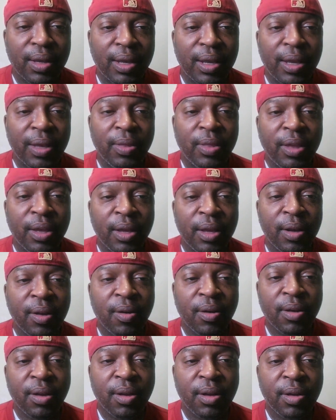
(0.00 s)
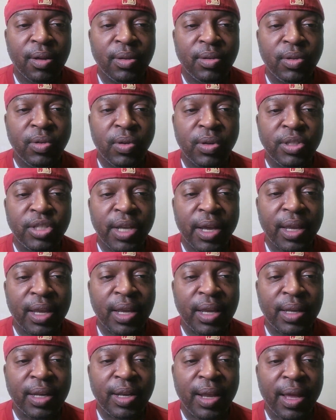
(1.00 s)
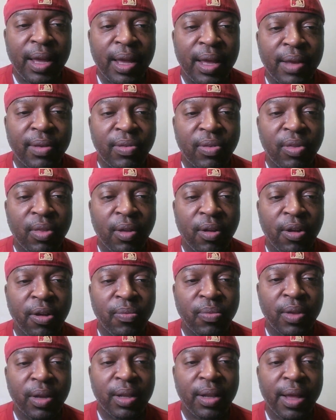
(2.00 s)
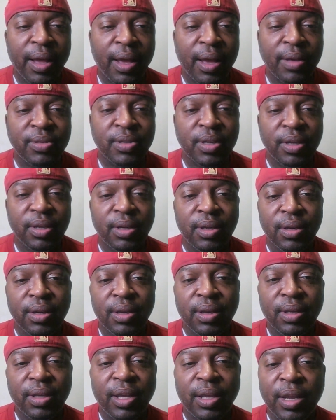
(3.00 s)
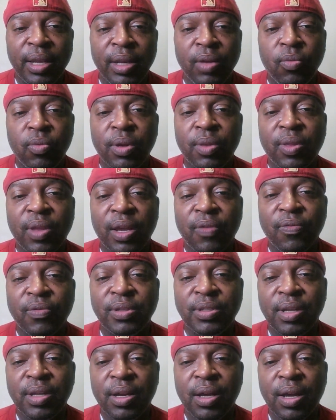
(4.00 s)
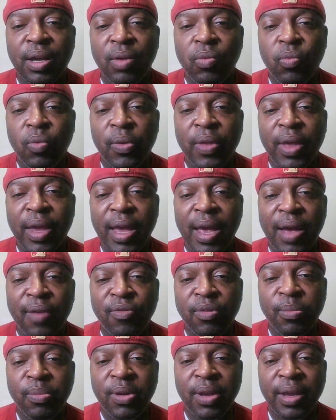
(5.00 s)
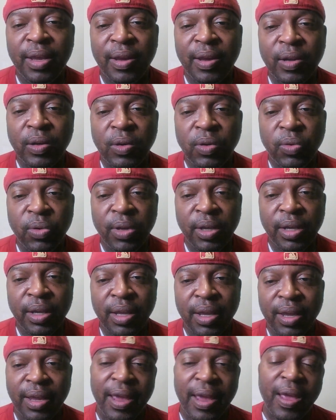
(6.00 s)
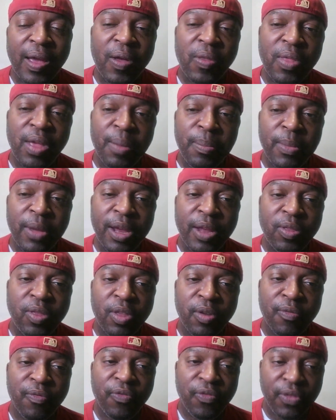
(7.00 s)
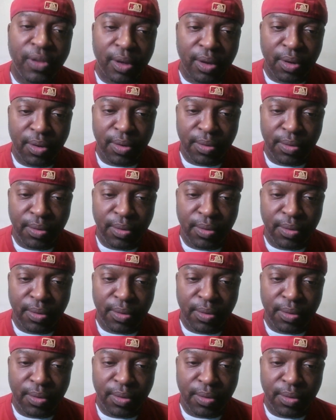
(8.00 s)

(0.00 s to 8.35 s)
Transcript: And then I'm gonna do a check-in and ask the class, can anyone think of a time when they haven't been included and how that made them feel?